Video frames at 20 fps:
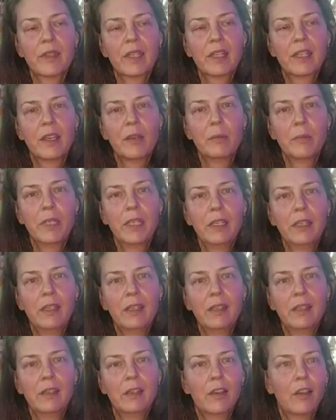get
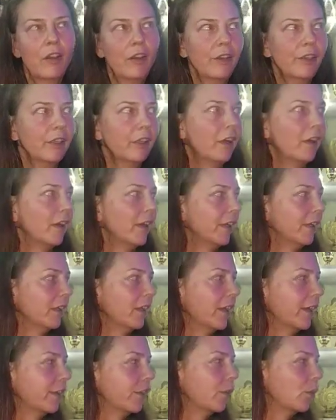me online
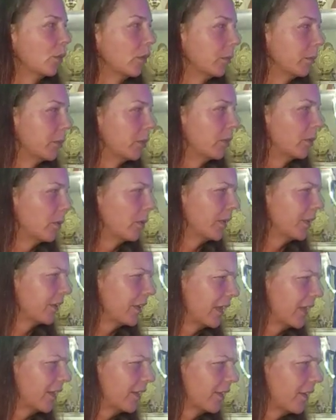like normal with
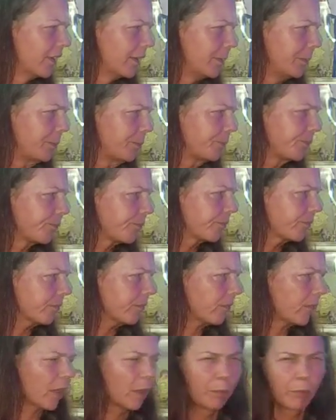like the
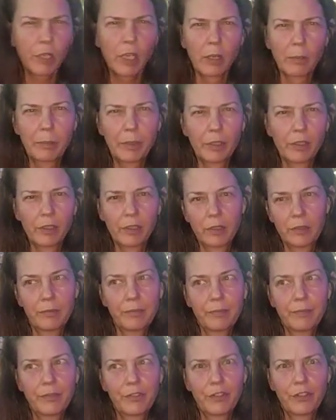proper...
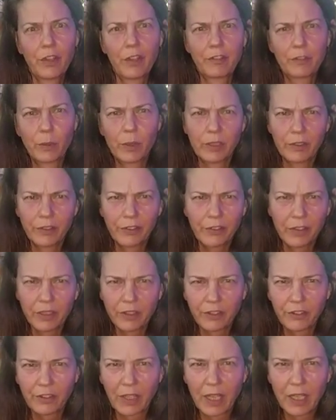softwares
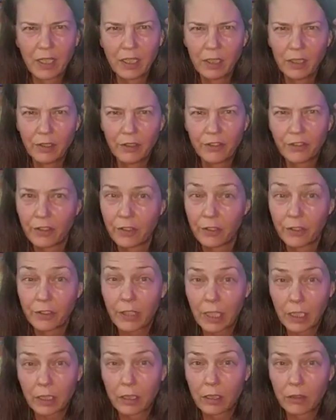and settings and
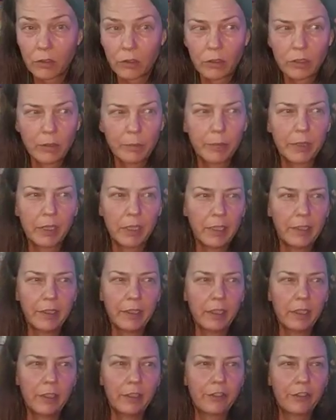technical
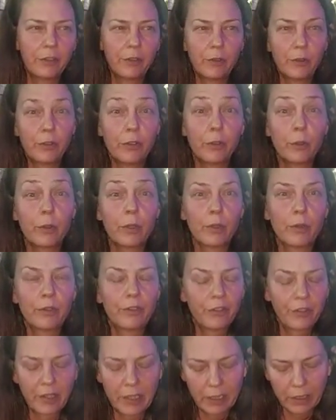ability to do
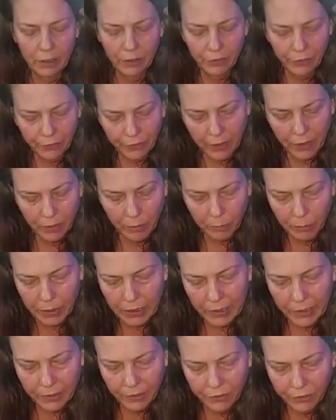those things, then
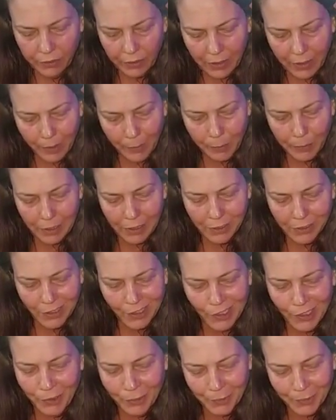please let me
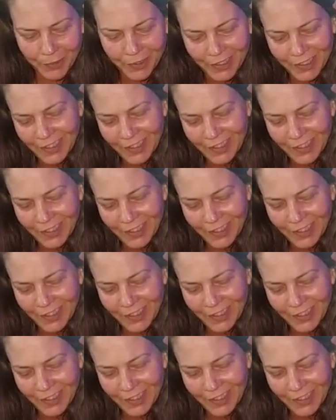know.